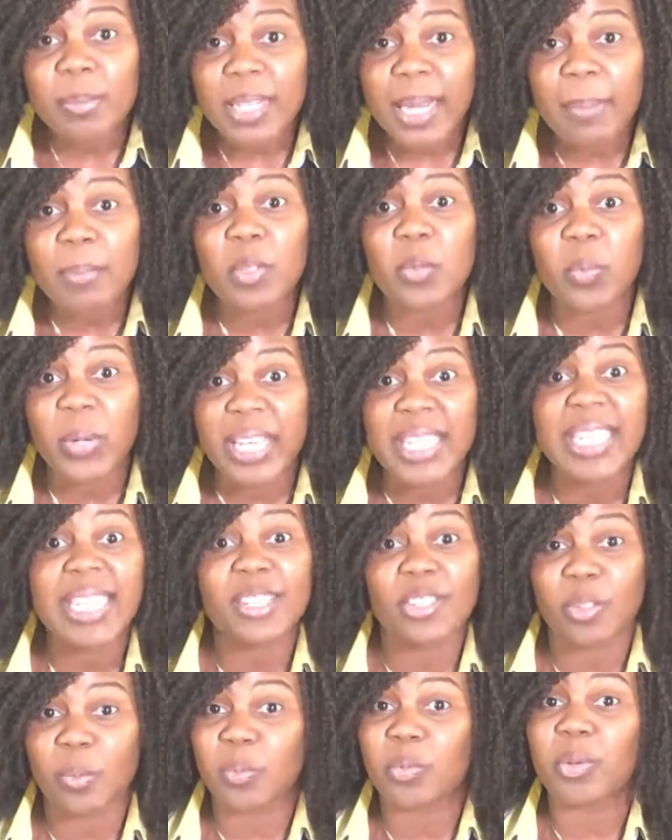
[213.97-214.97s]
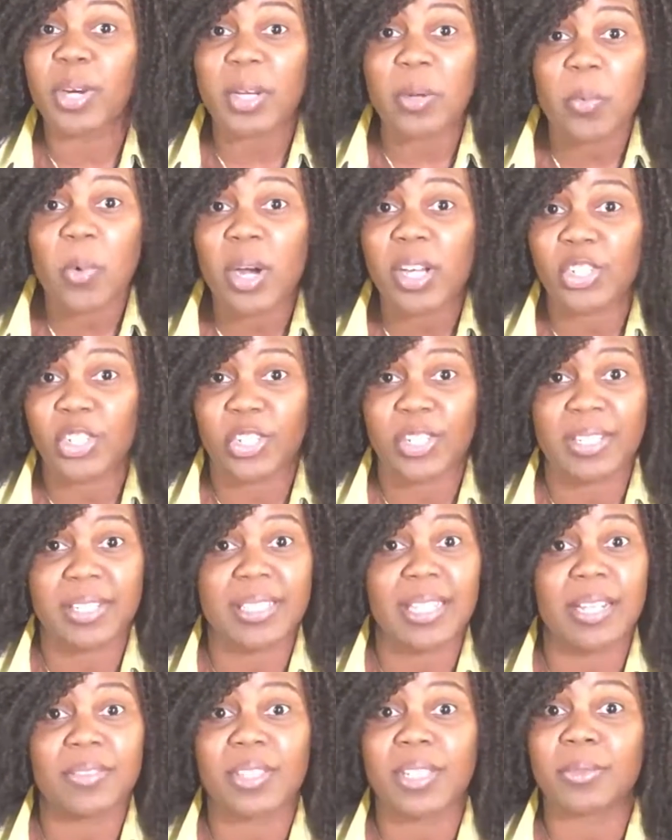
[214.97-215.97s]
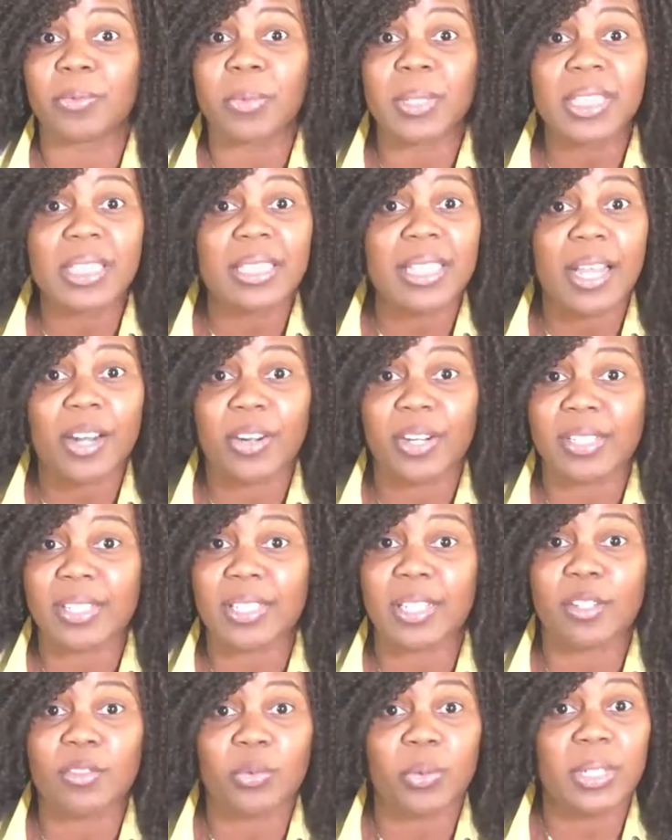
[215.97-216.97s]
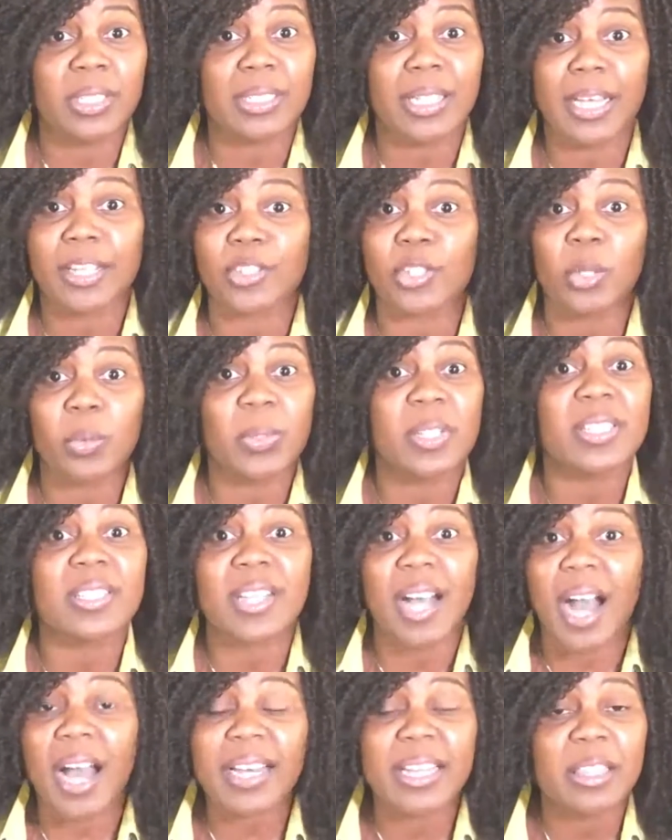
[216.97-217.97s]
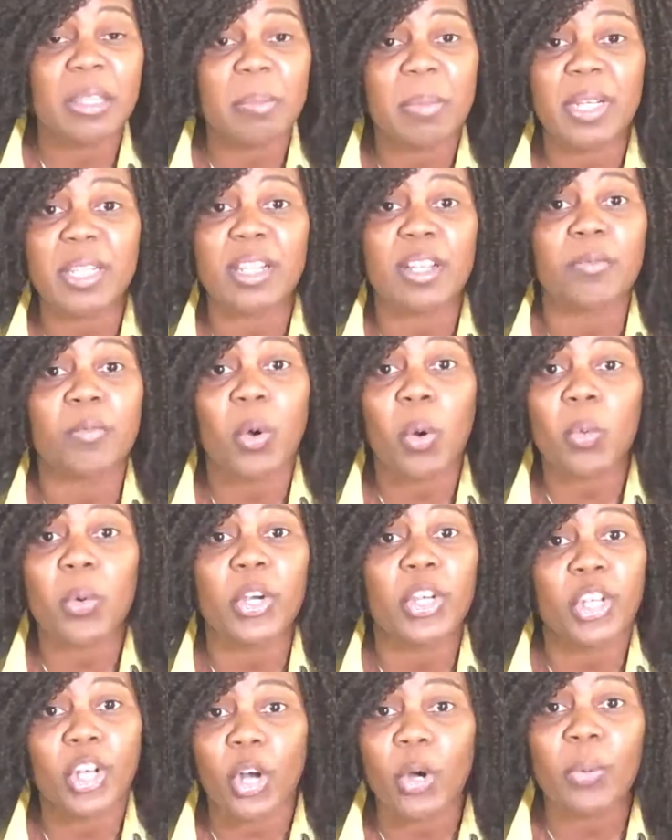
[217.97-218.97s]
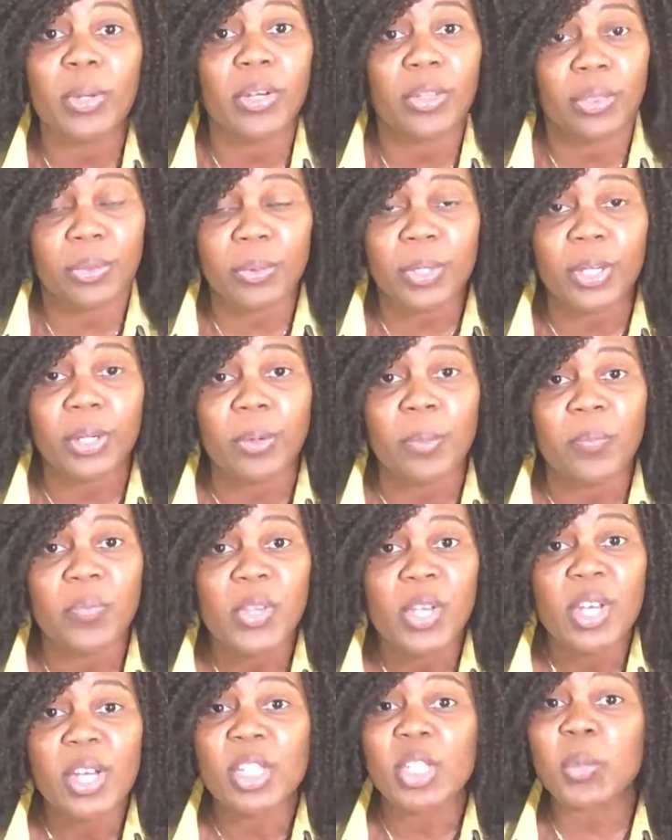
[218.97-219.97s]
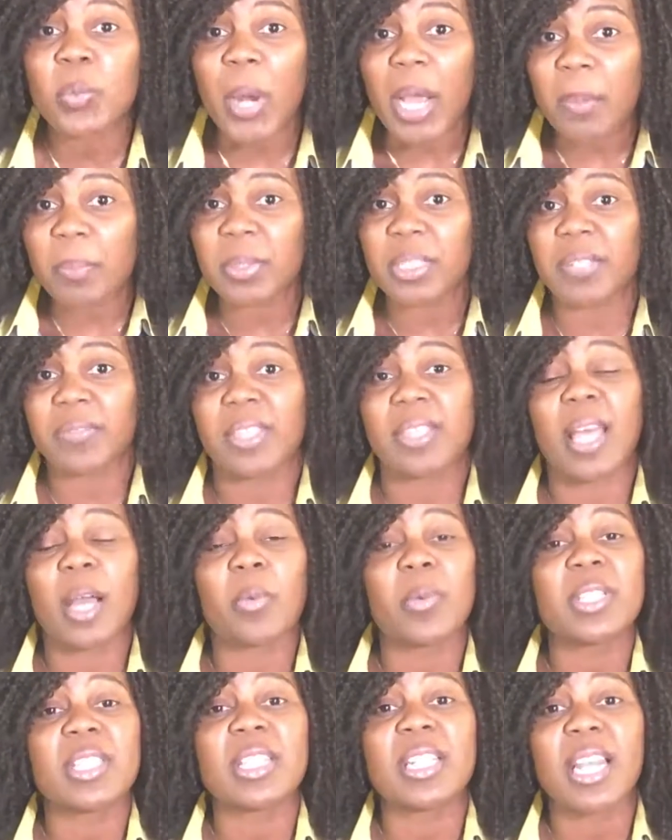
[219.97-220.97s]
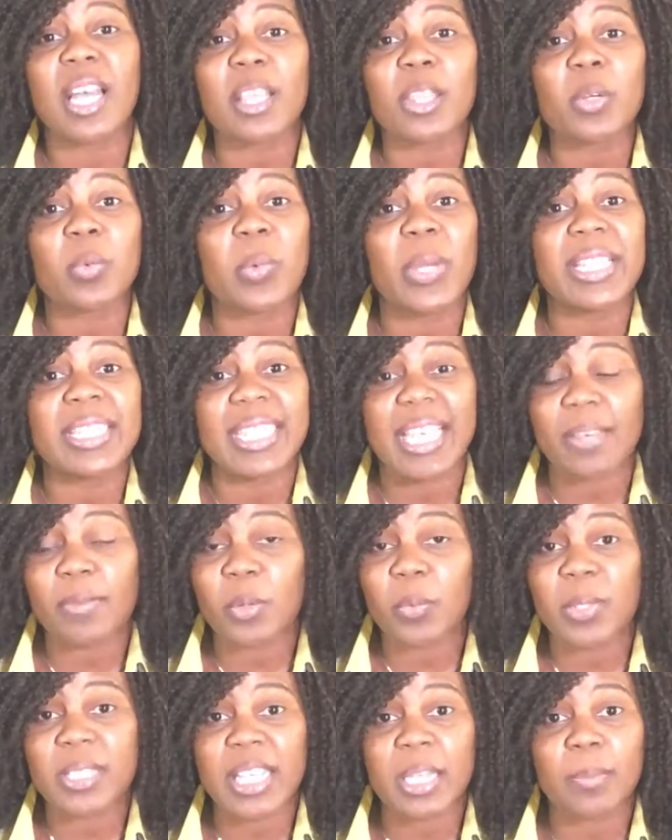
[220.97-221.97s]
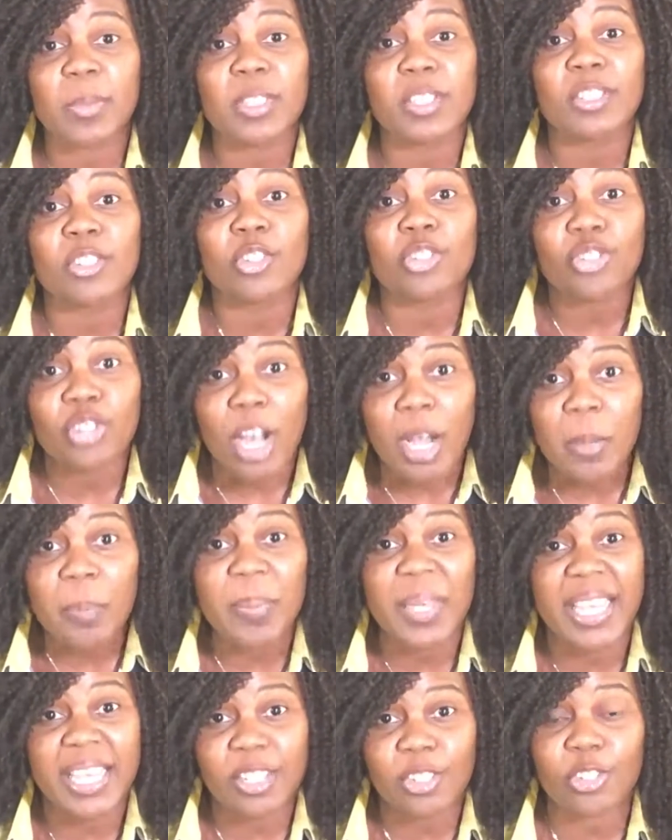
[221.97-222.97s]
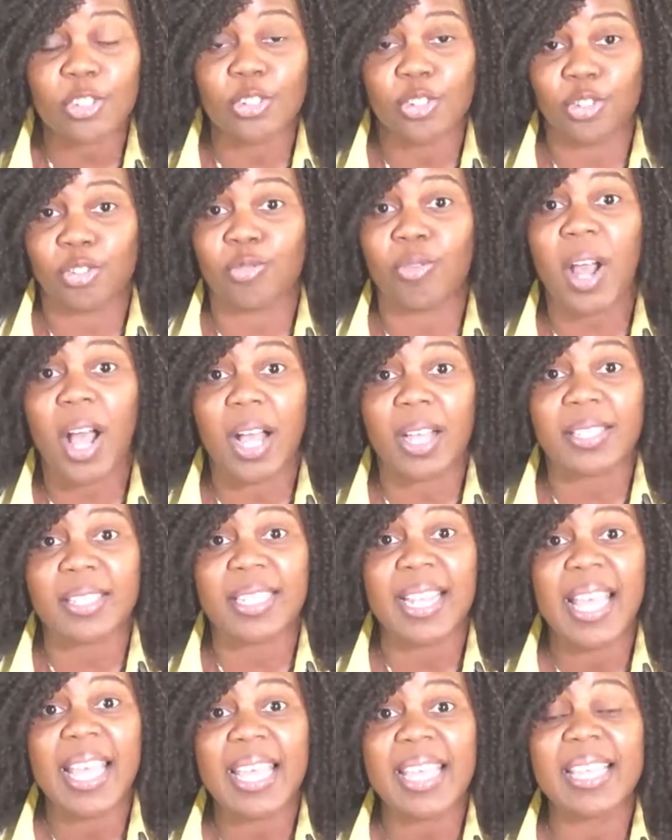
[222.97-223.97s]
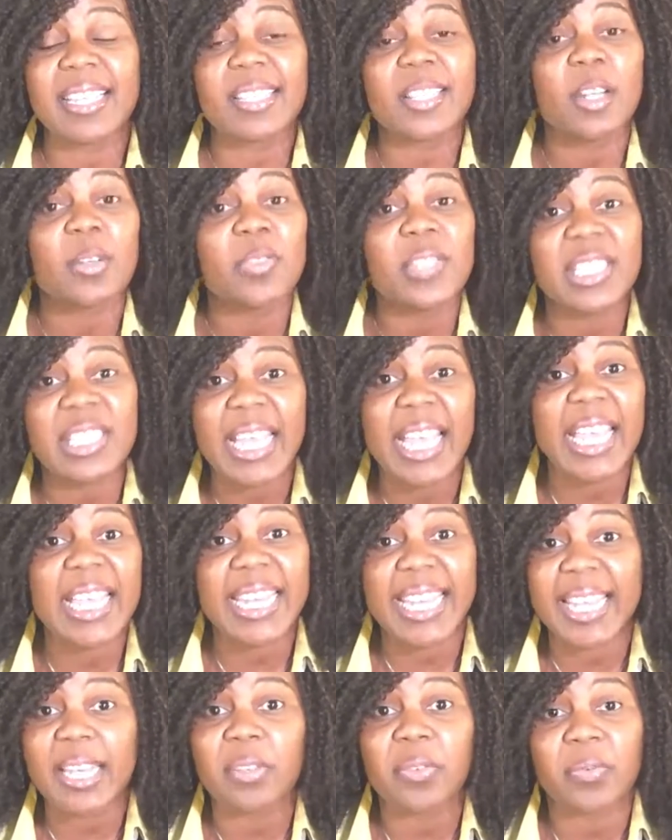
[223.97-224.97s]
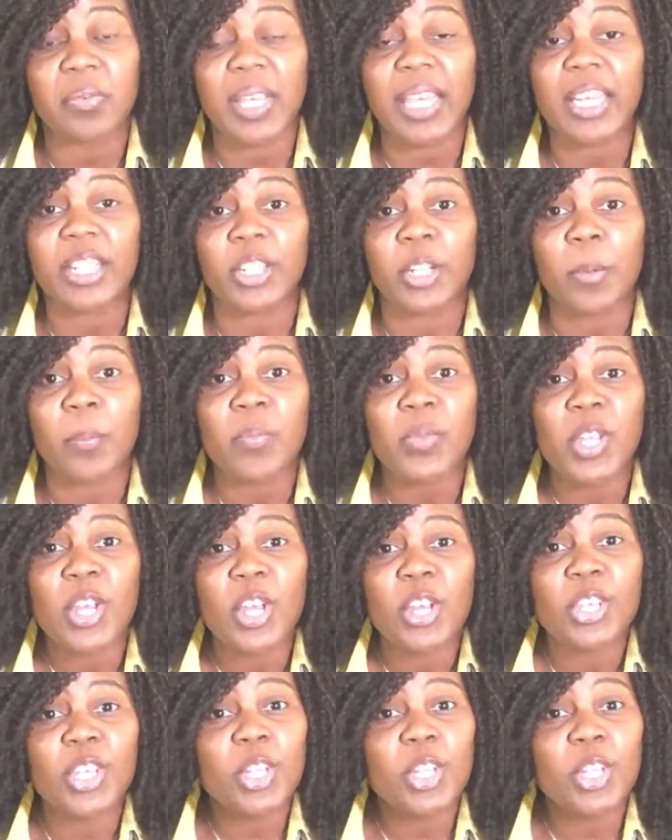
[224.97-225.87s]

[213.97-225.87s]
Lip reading: Sometimes we need to brainwash ourselves and really let ourselves realize who is God in the middle of what we're going through. So I believe that was another way David was able to jump into trust instead of staying in fear.